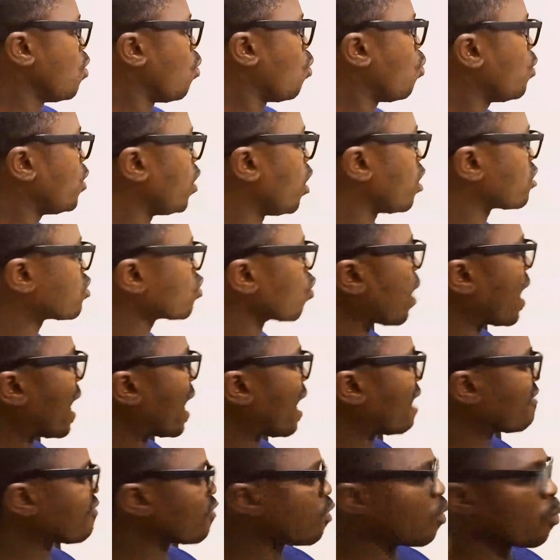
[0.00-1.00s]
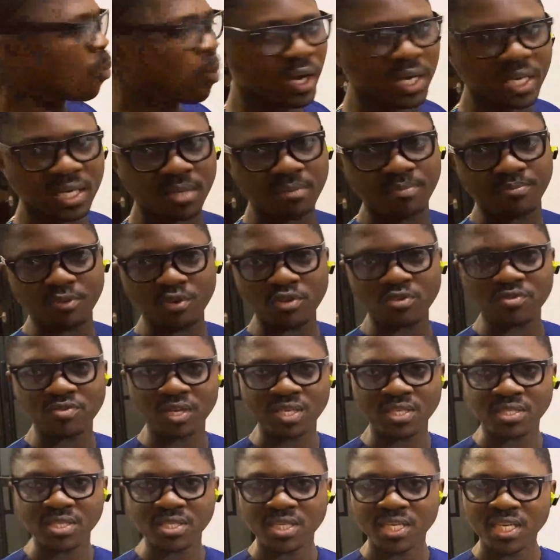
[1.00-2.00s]
We also have work in
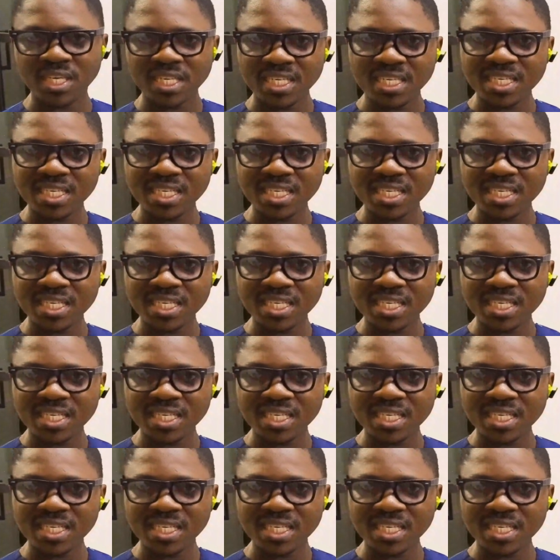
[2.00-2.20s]
progress.